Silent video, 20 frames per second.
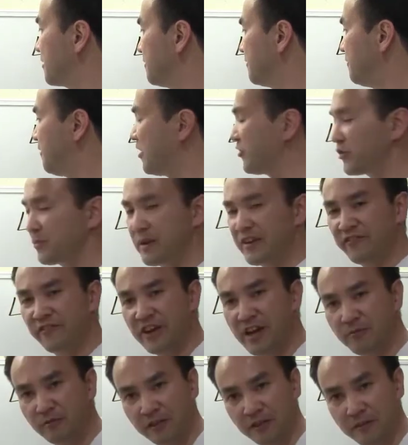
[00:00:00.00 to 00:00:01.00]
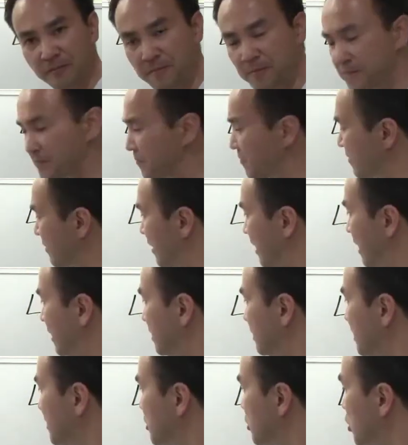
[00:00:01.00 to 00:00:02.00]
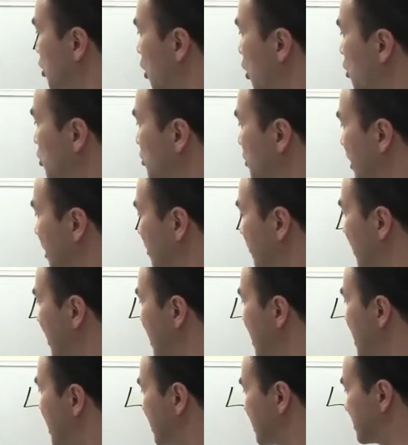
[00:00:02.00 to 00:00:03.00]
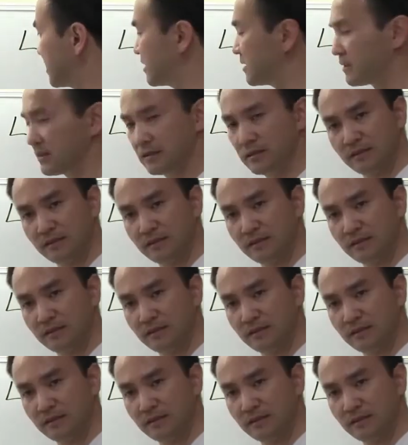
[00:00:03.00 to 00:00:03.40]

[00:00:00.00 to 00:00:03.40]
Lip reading: function family, and this cosine of x